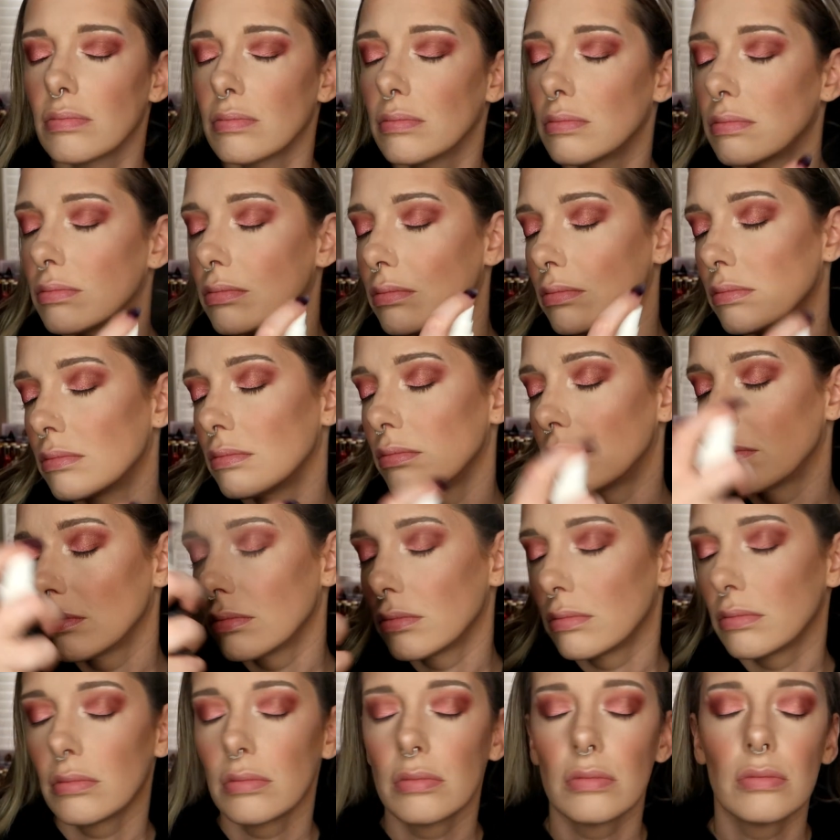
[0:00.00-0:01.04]

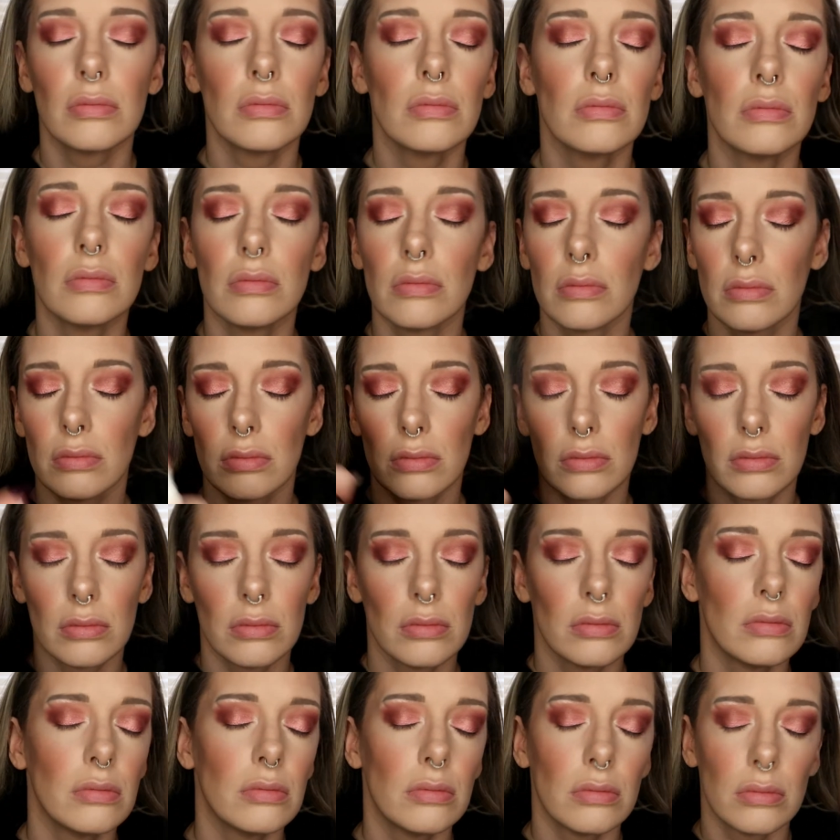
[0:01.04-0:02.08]

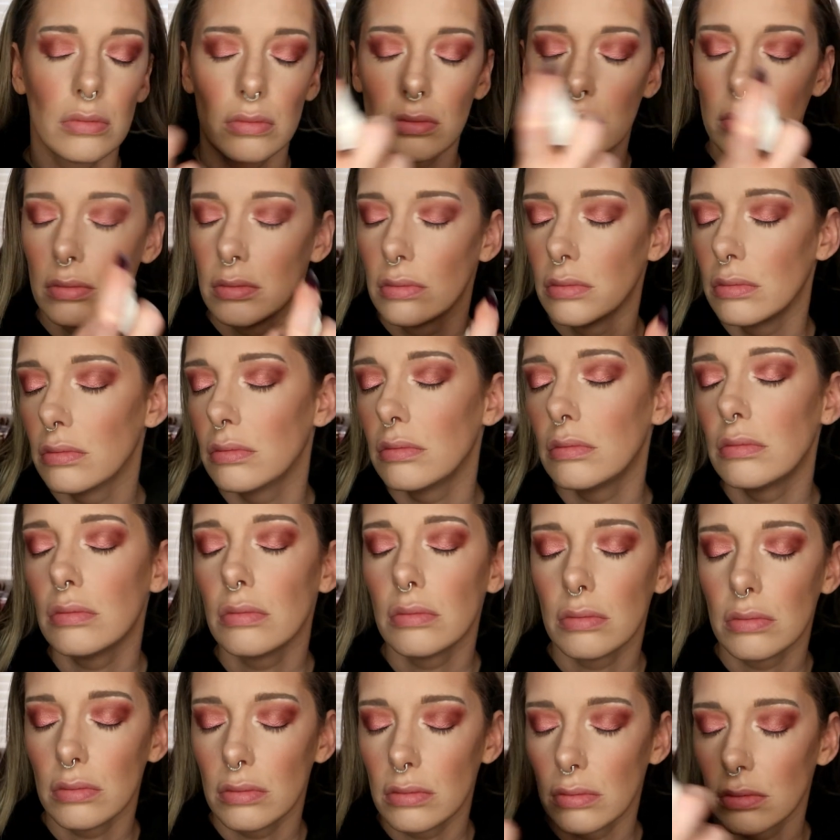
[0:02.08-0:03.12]

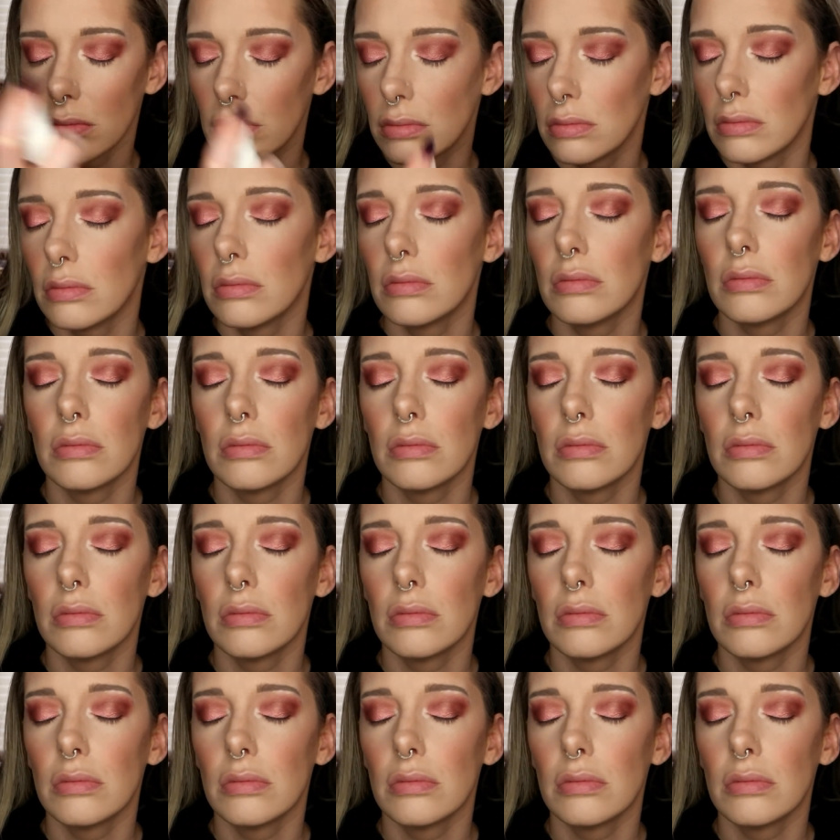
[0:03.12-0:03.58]
[no speech]